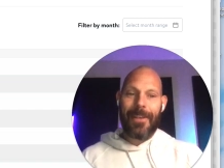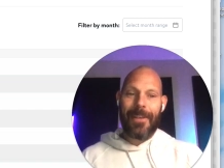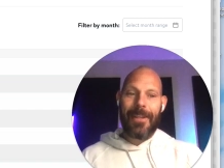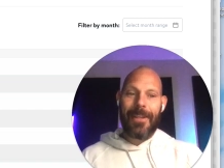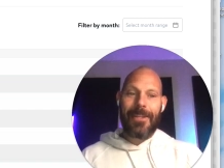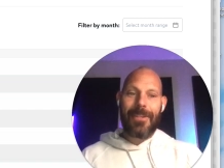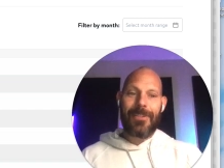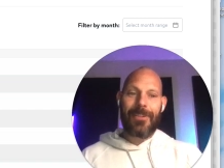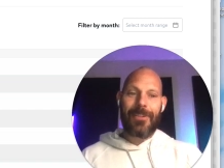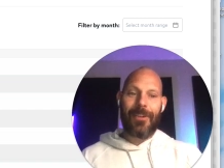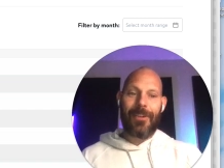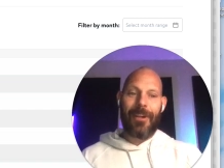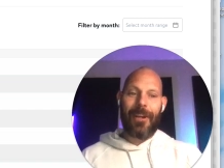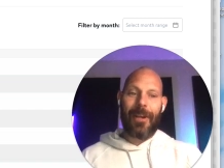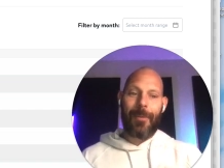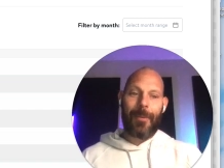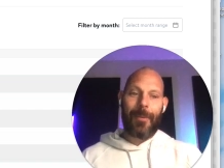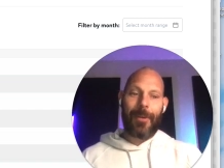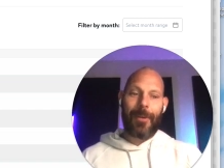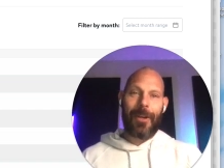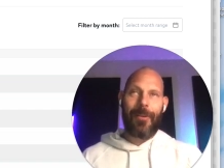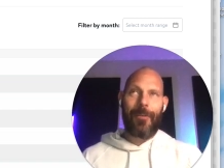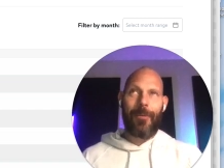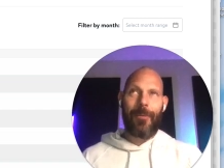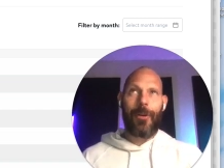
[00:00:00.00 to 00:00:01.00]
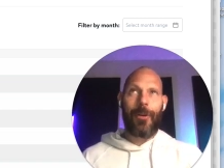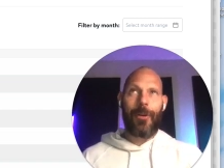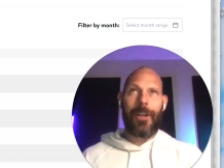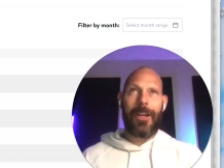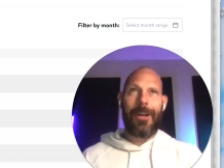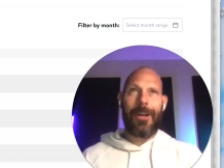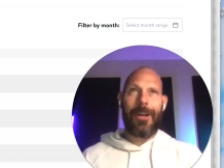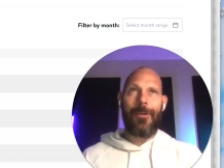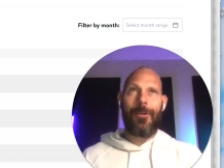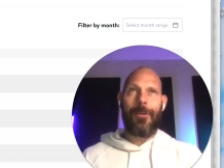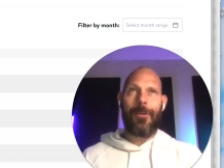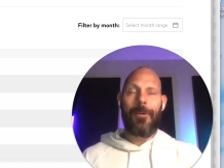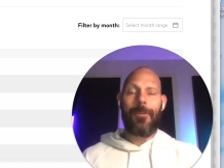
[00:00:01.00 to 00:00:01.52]
so that I'm kind of working
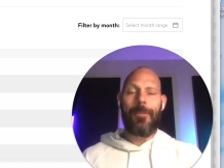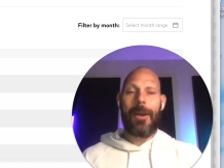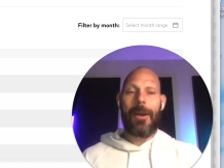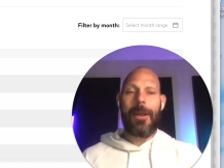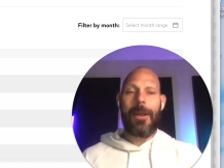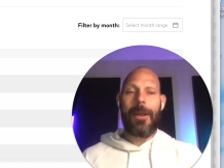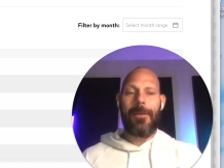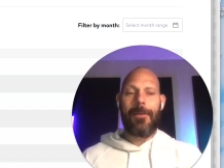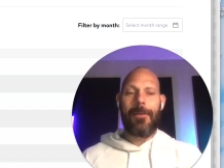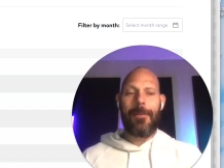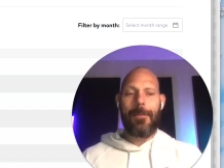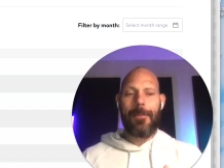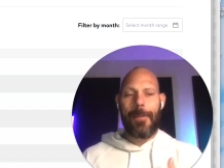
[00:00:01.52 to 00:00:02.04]
out what my